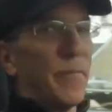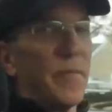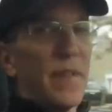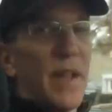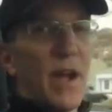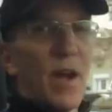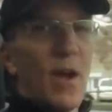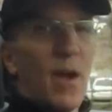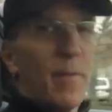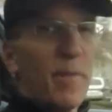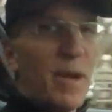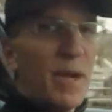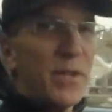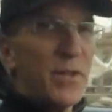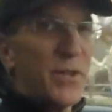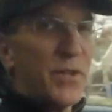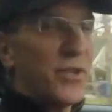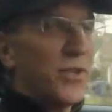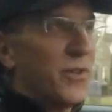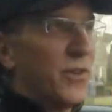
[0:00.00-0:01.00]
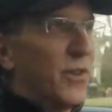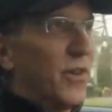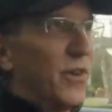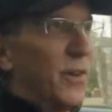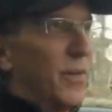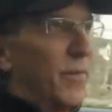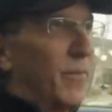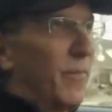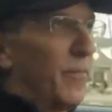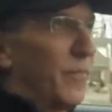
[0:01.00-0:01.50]
Now, I'm not
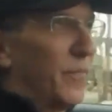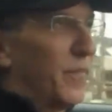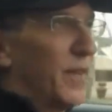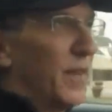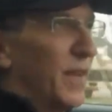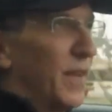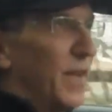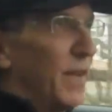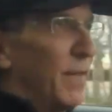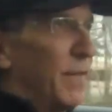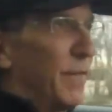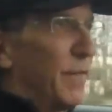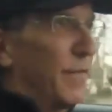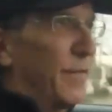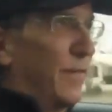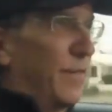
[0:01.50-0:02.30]
sure if